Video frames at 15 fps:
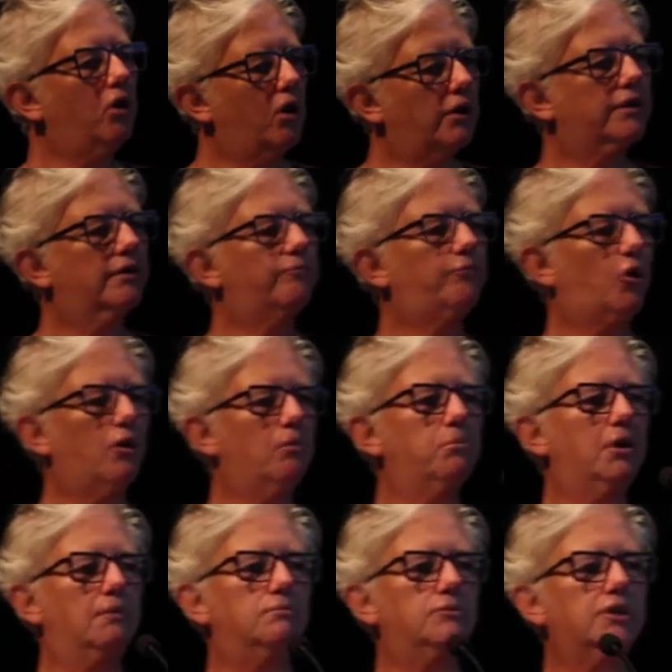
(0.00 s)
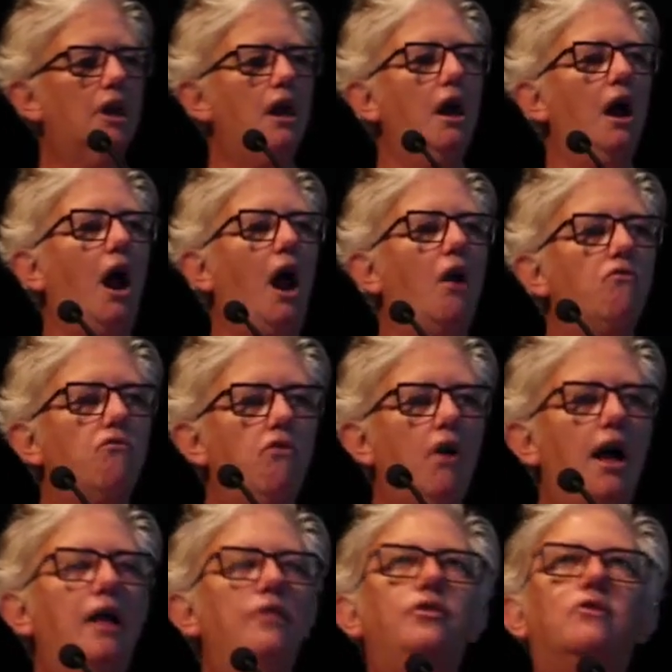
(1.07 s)
lot of problems
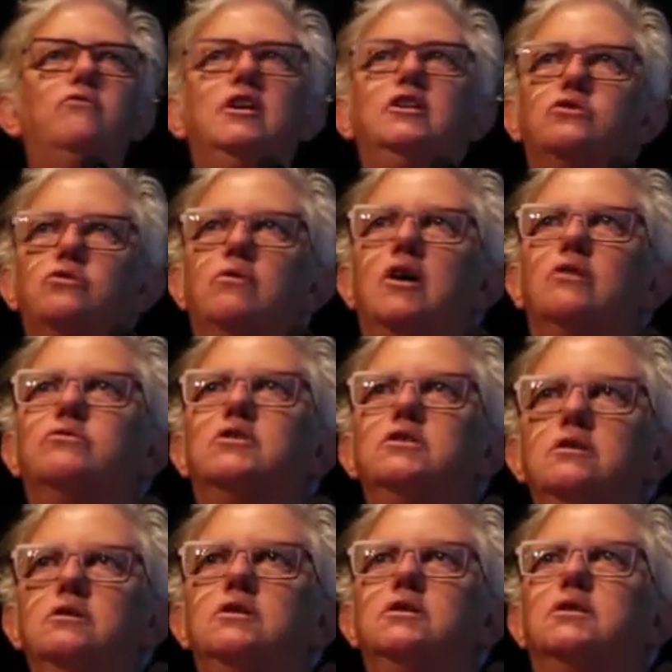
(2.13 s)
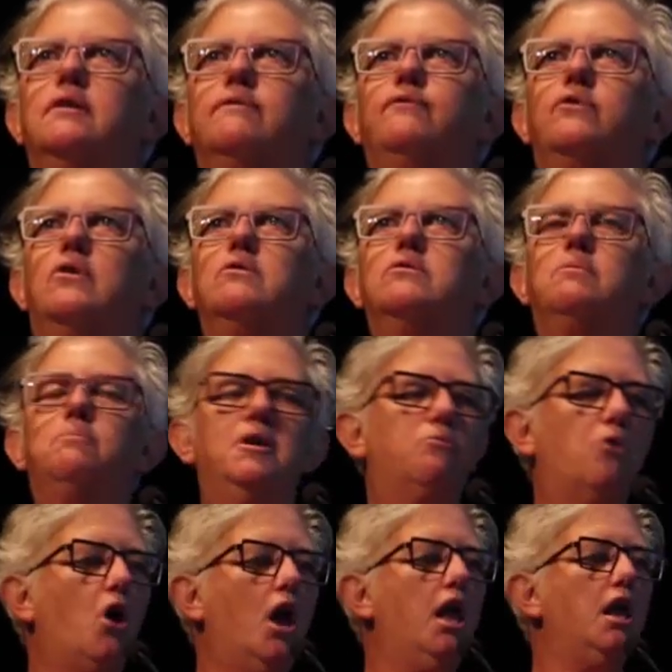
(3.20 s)
around the rental alternative for older
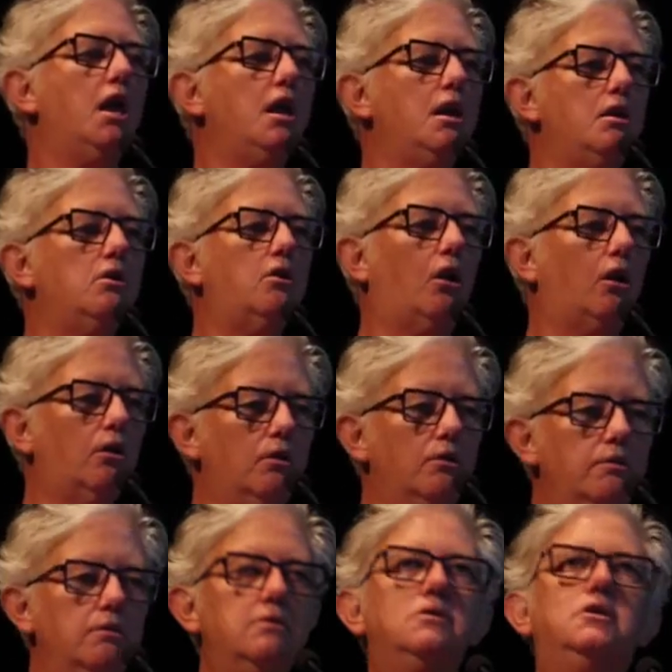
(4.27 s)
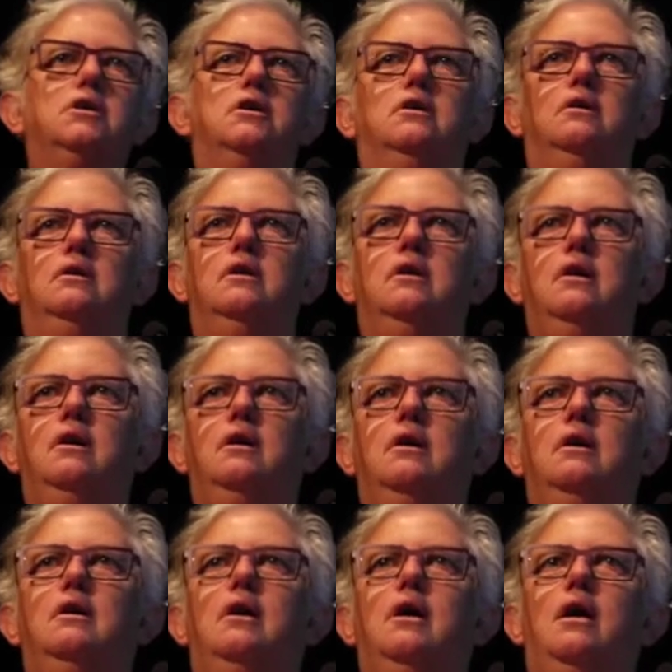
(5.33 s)
people, including
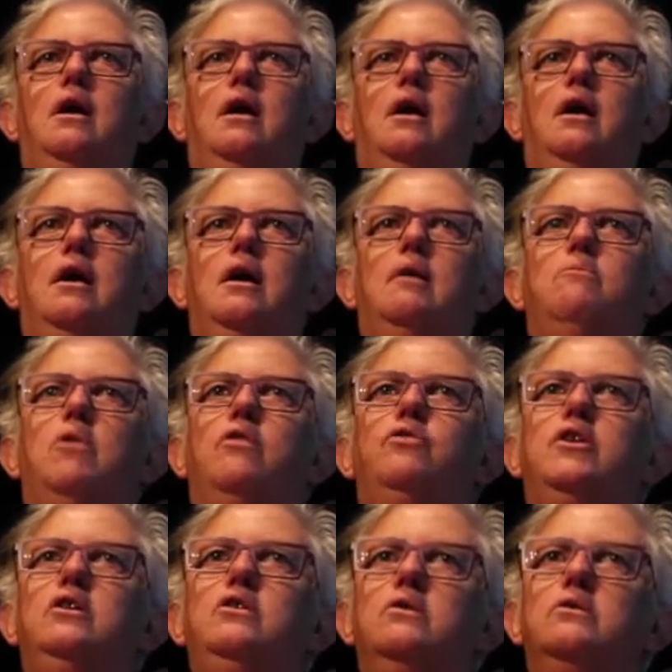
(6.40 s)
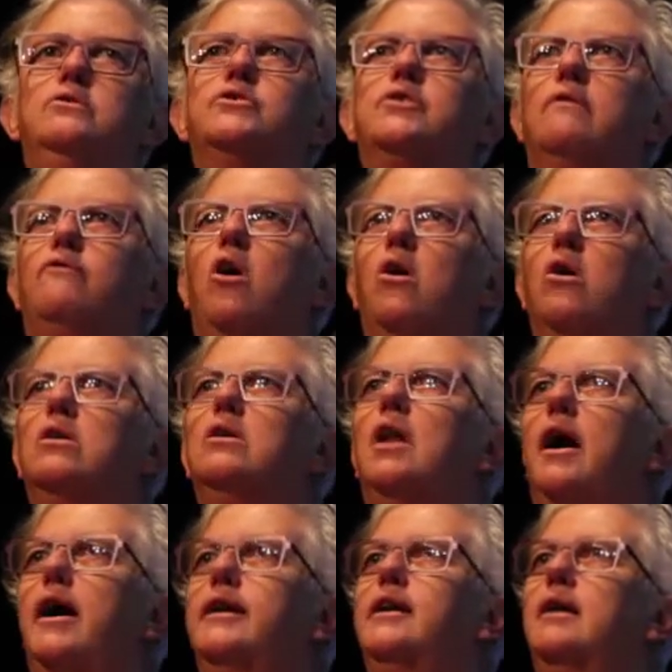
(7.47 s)
the use of
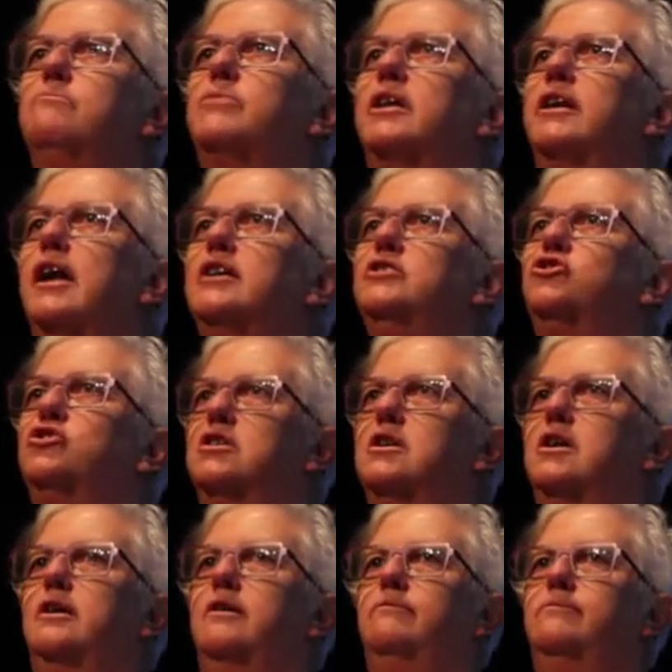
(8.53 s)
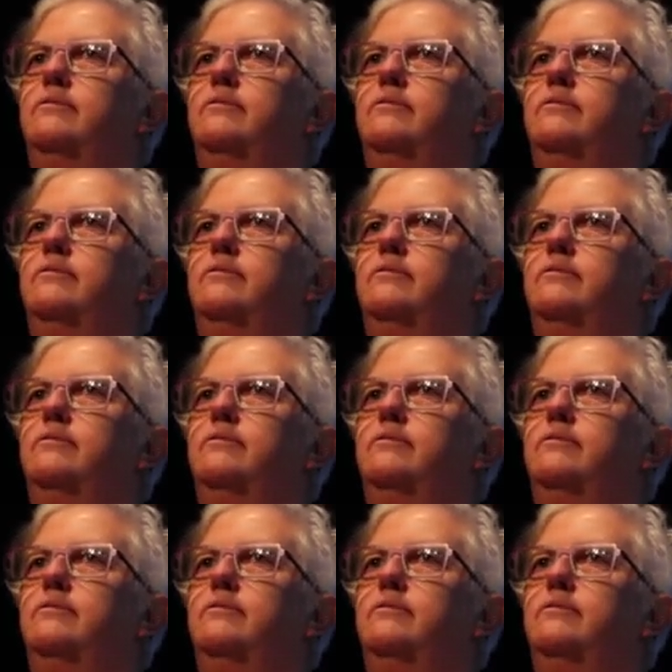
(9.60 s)
online application now.